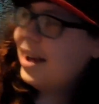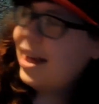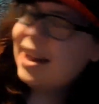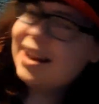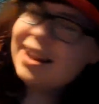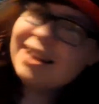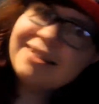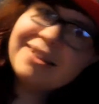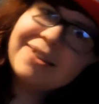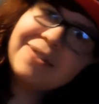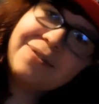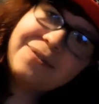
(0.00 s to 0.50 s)

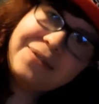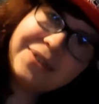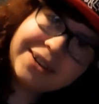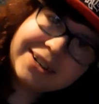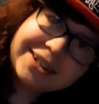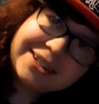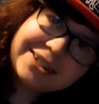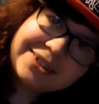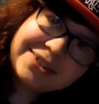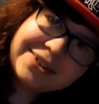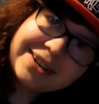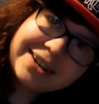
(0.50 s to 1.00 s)
any of the Fear
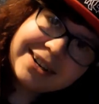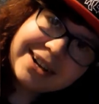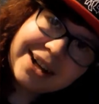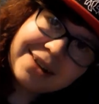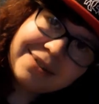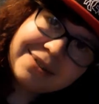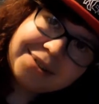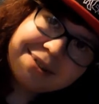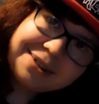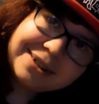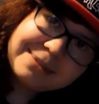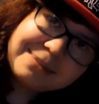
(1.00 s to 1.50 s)
Street
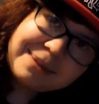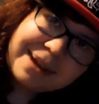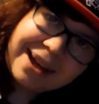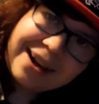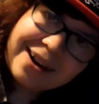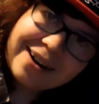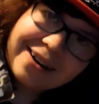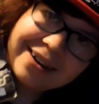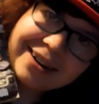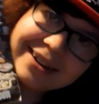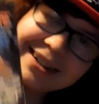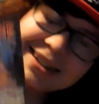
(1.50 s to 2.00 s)
novels by
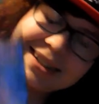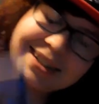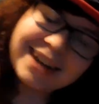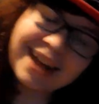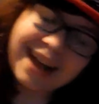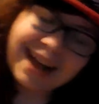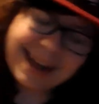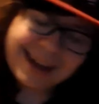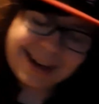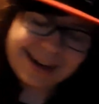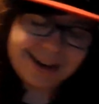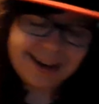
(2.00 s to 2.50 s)
R.L.
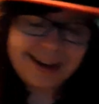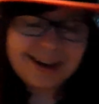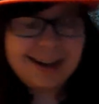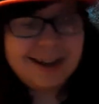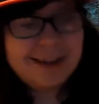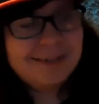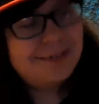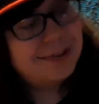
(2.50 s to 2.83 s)
Stine, any of